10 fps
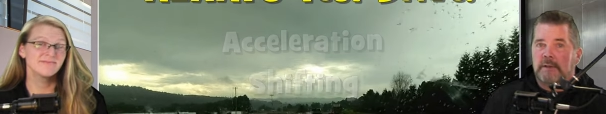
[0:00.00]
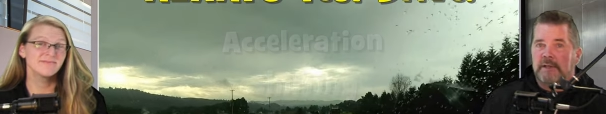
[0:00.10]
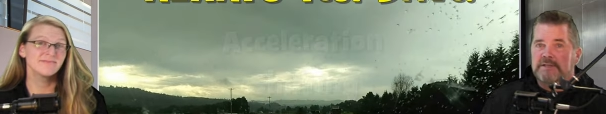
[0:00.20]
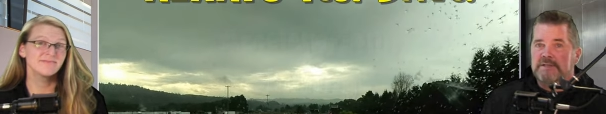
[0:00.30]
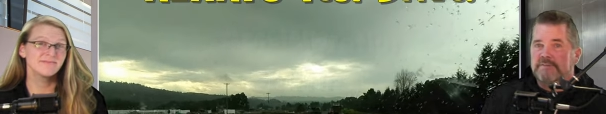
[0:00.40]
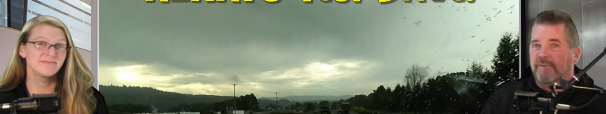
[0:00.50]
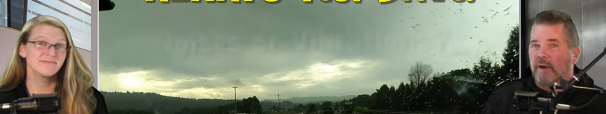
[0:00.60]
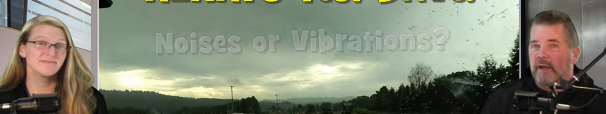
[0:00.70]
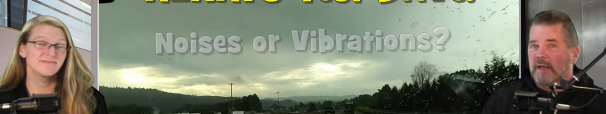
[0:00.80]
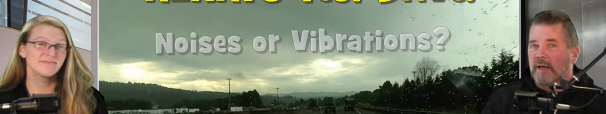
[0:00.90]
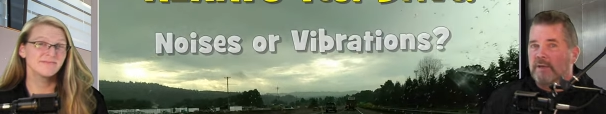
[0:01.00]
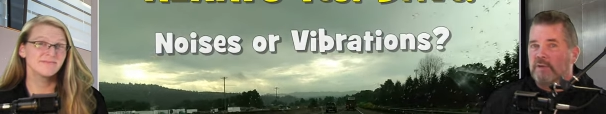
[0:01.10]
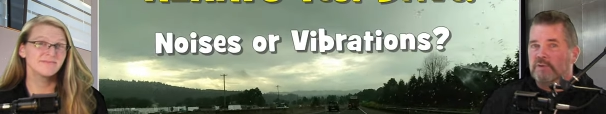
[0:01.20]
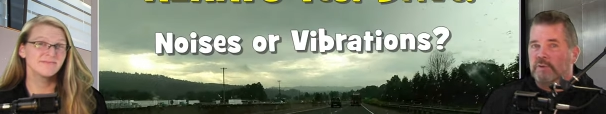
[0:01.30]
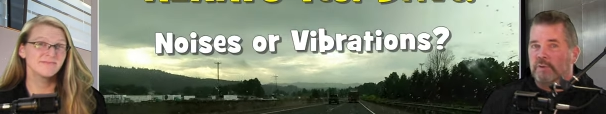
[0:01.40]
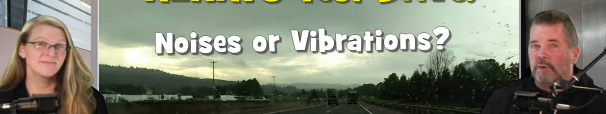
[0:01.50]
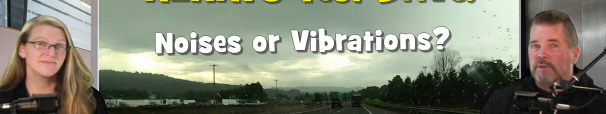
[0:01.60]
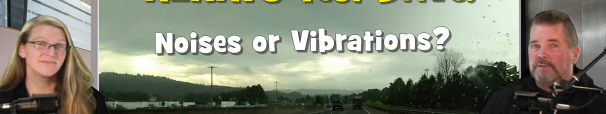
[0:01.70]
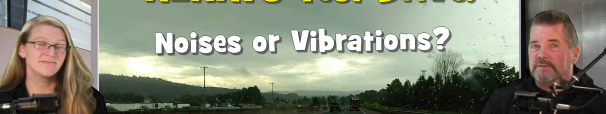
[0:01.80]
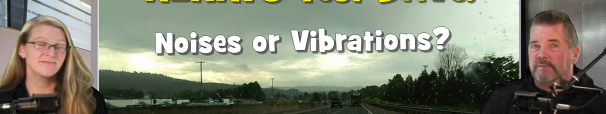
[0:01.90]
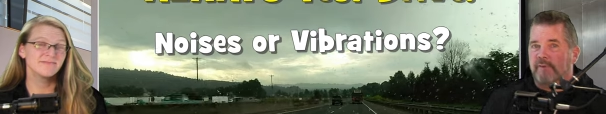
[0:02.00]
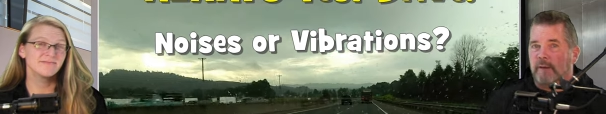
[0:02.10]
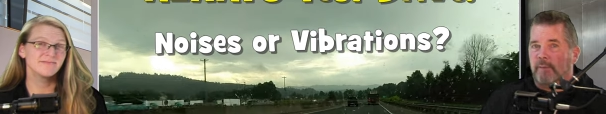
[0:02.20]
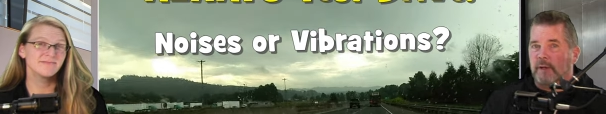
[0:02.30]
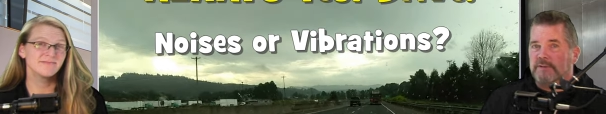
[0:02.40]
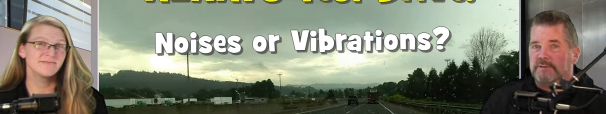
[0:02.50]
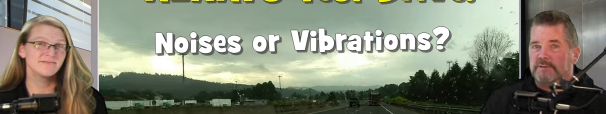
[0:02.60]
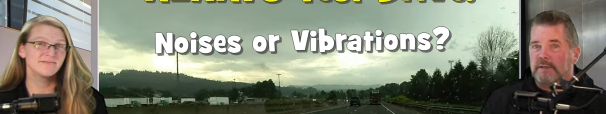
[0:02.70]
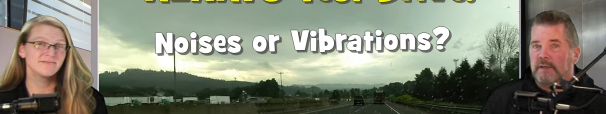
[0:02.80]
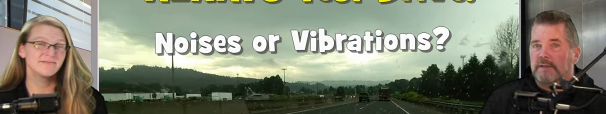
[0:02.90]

Speaker 1: Listen for any unusual noises or vibrations.